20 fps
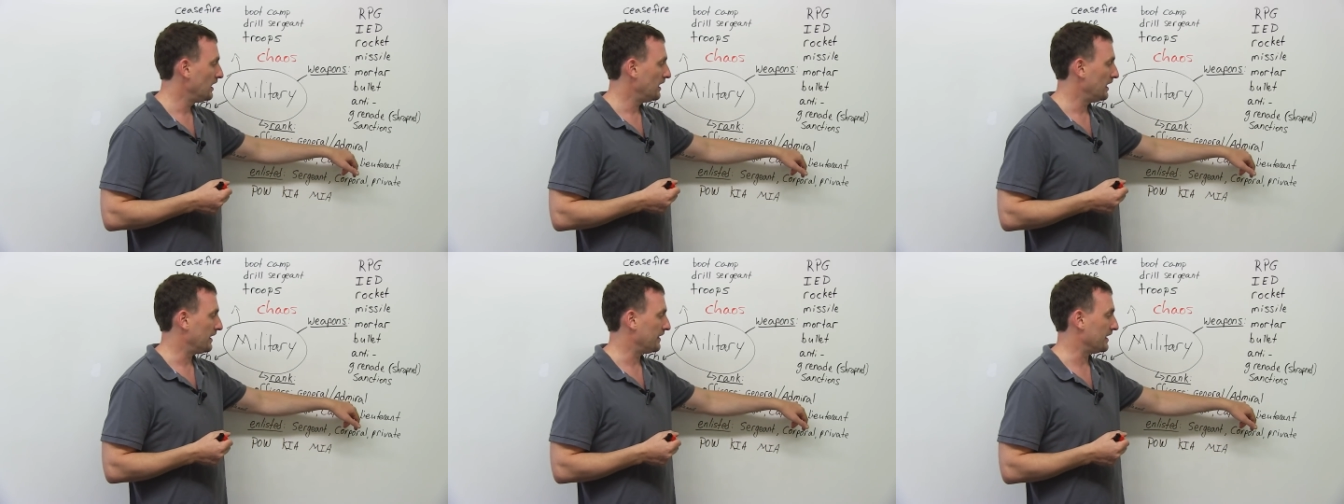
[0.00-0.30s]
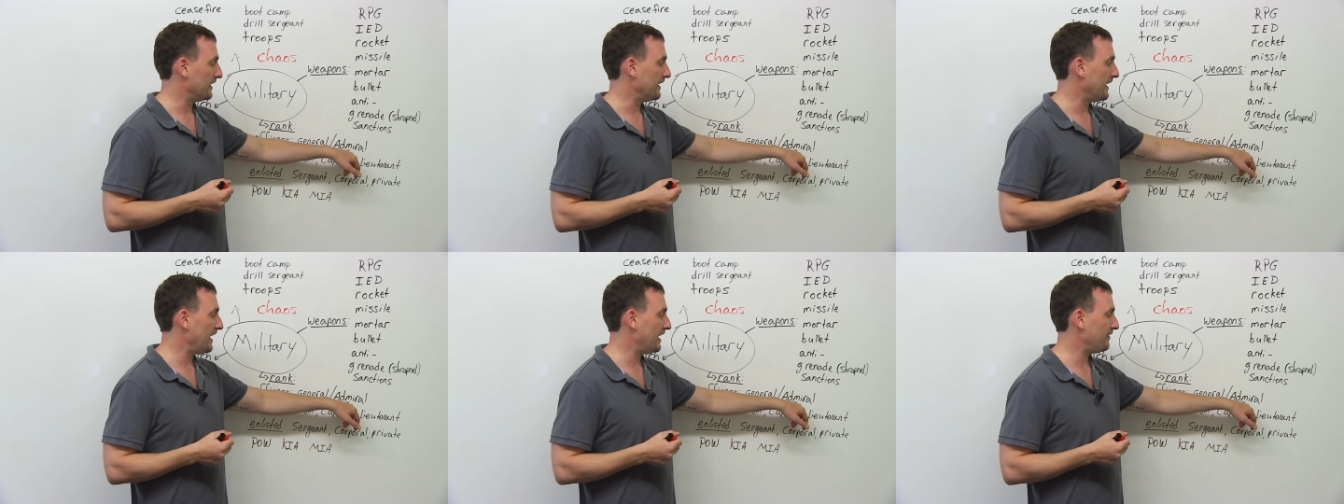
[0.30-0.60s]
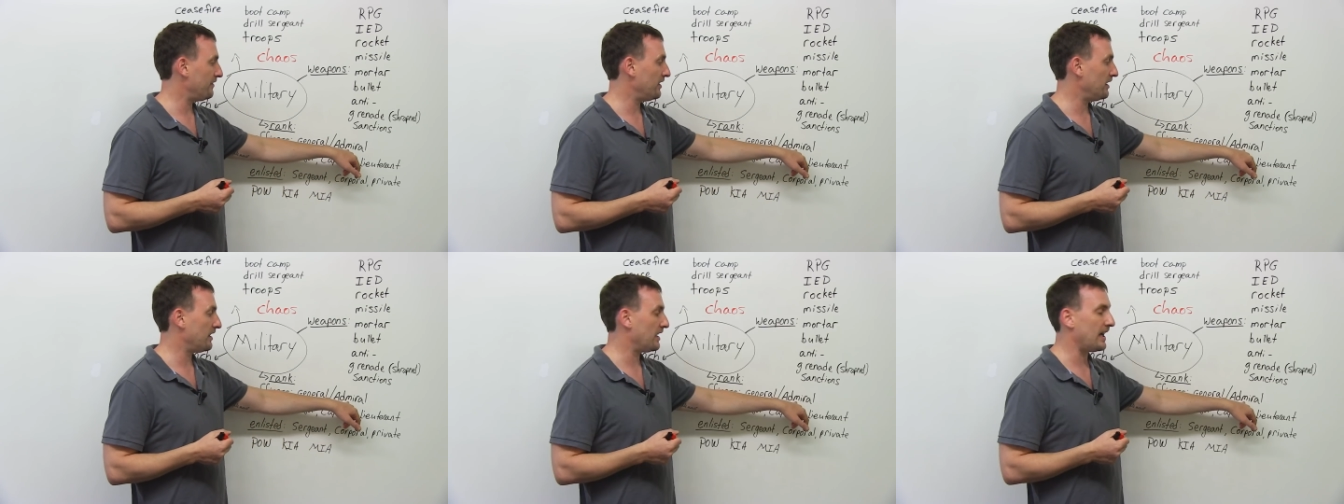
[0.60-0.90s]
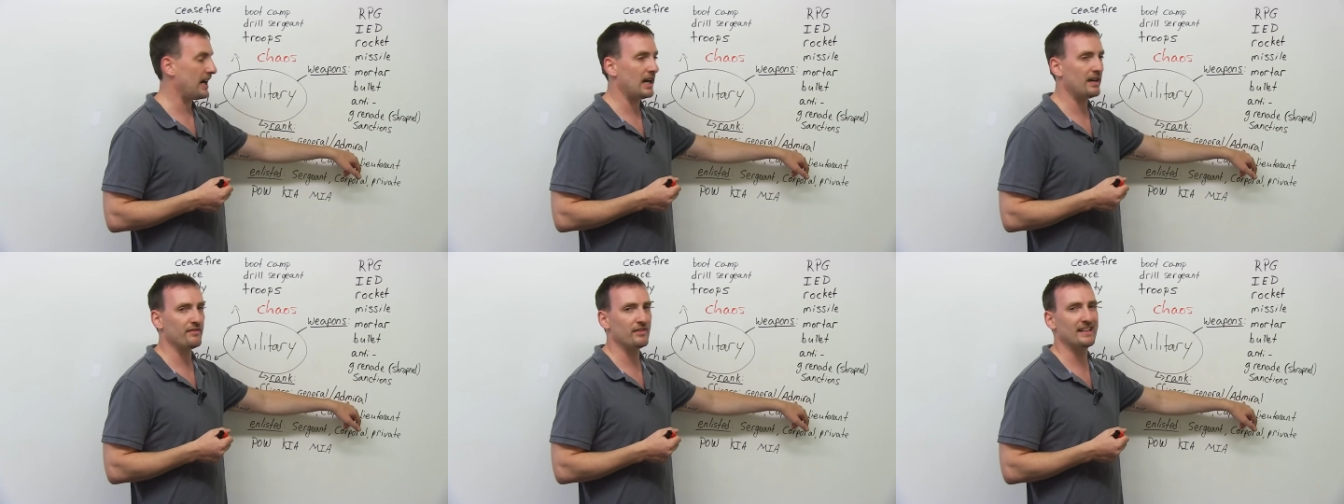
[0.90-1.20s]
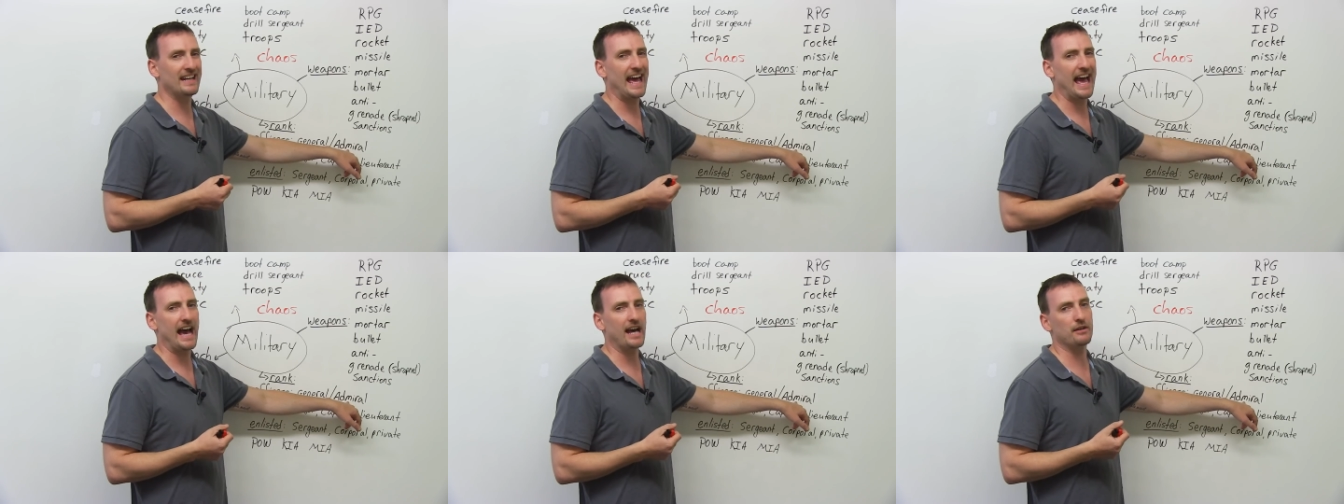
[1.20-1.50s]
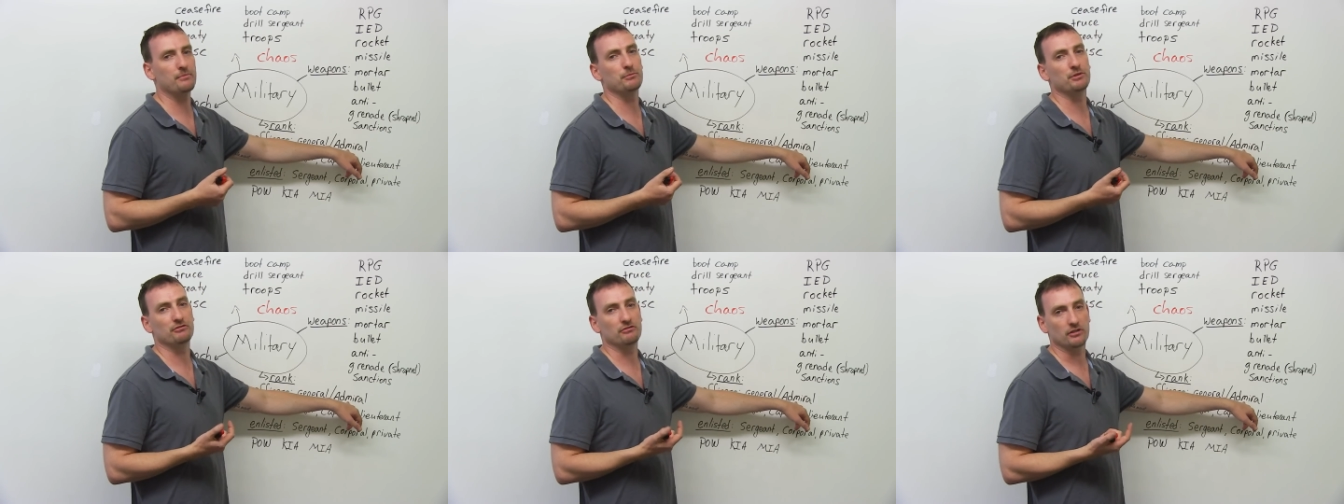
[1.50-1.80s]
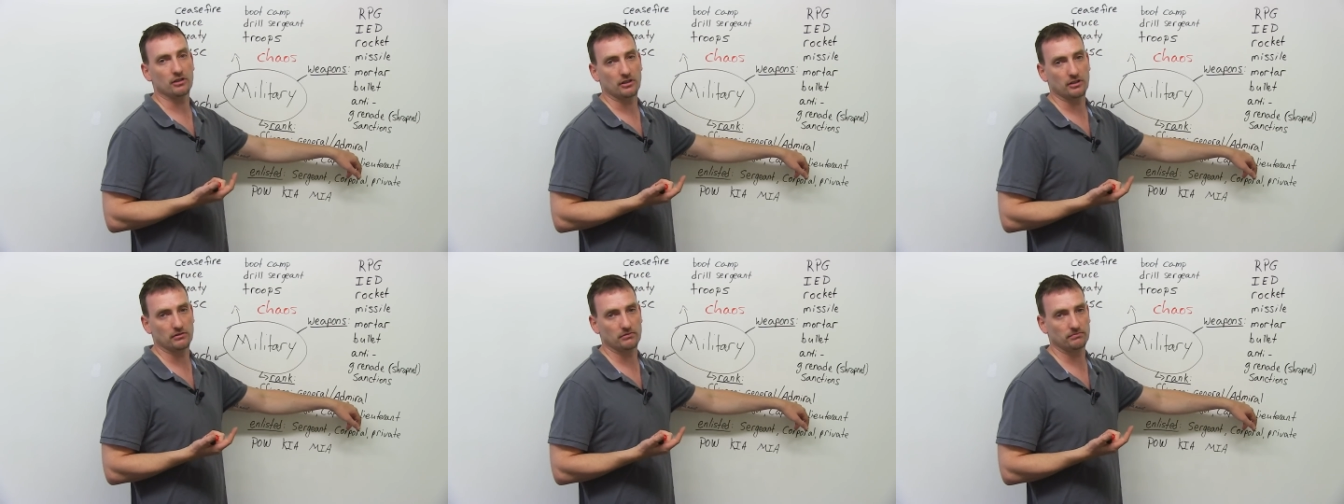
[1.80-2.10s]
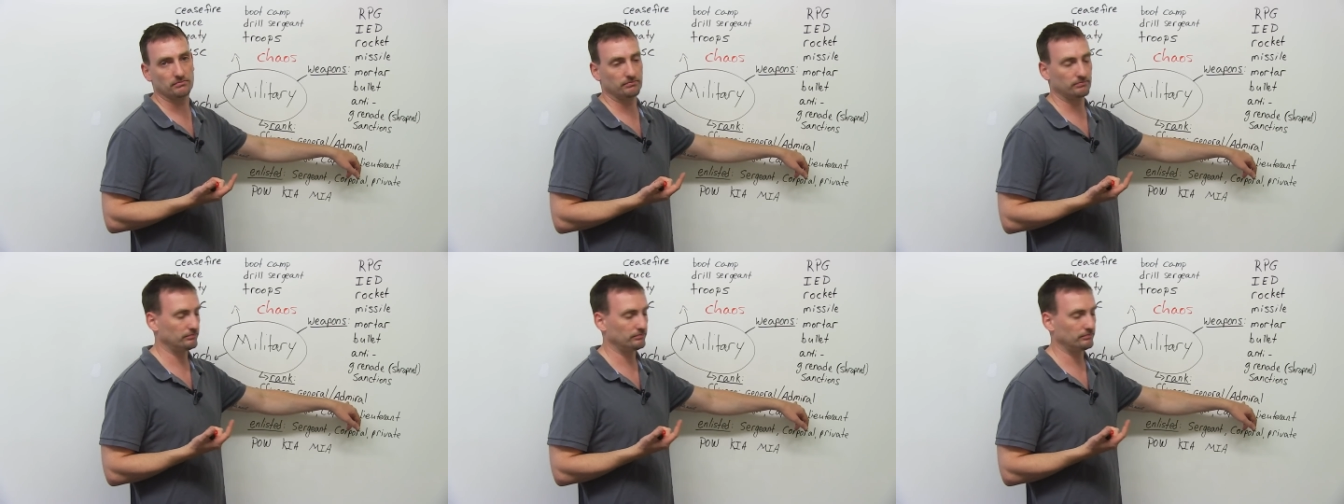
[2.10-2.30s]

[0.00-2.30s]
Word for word: In the Navy, they have an admiral.